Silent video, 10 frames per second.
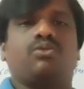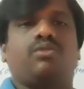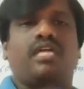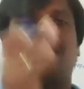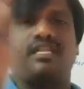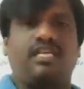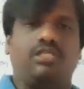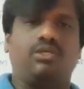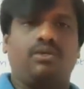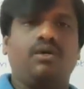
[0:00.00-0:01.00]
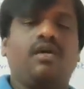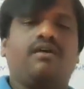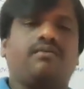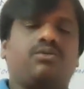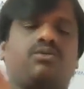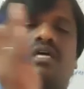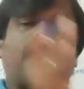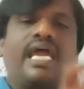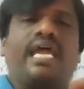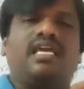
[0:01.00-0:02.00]
to that ratio, to
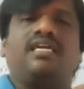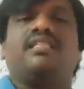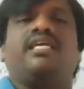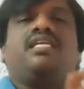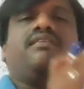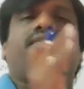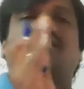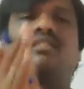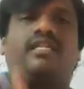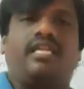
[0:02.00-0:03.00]
that angle, they given the